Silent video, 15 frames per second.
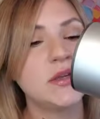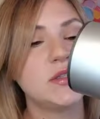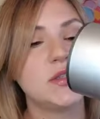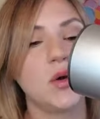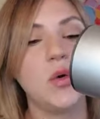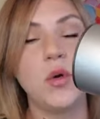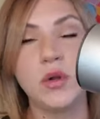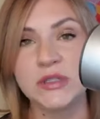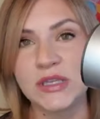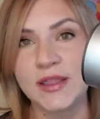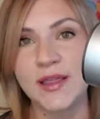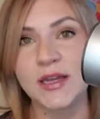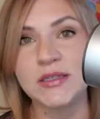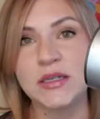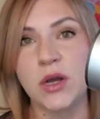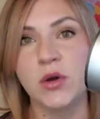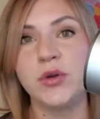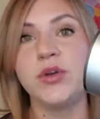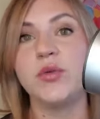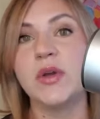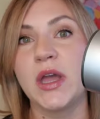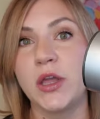So holding that
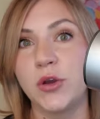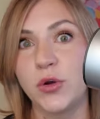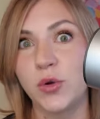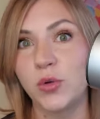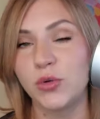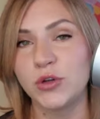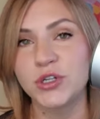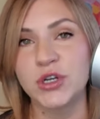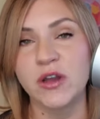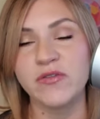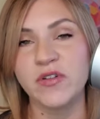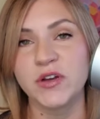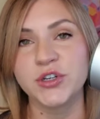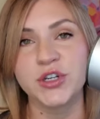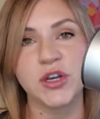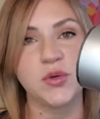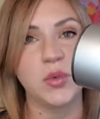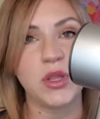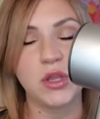down, you'll get your cool shot function.